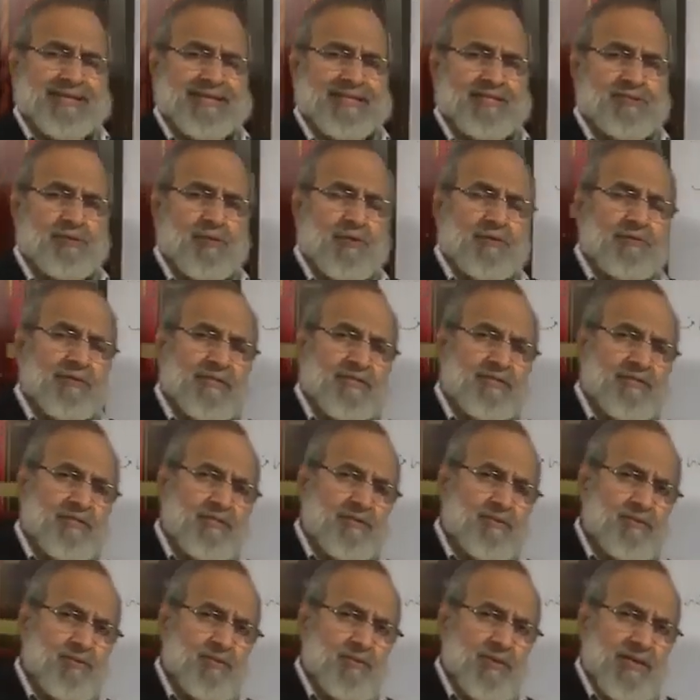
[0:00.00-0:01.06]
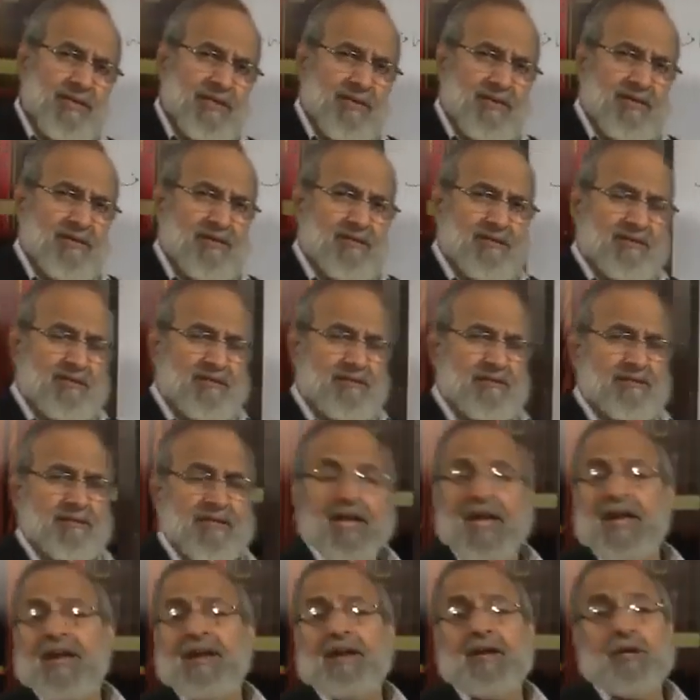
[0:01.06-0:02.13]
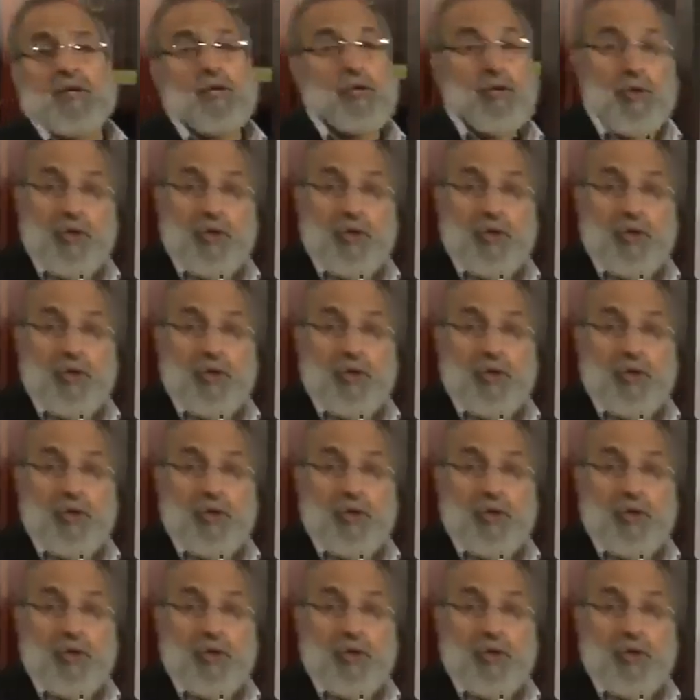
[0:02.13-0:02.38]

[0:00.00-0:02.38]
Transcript: it's always 1 harakat and